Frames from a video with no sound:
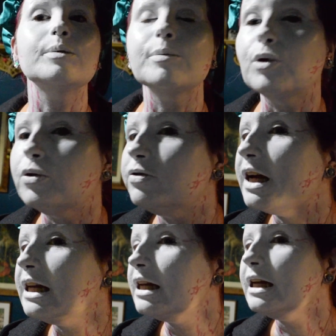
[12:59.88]
a bit more
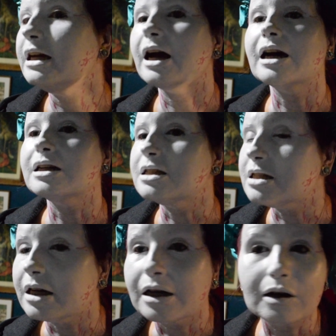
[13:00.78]
veiny and
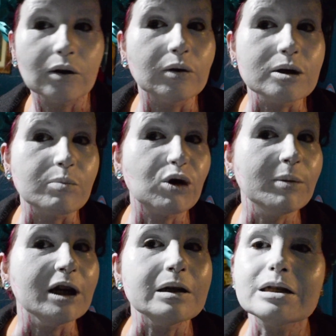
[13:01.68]
not so
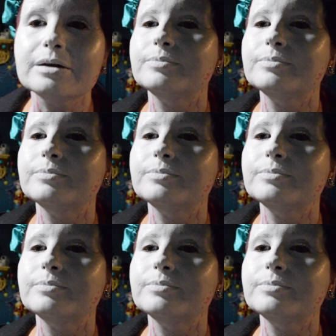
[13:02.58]
prominent.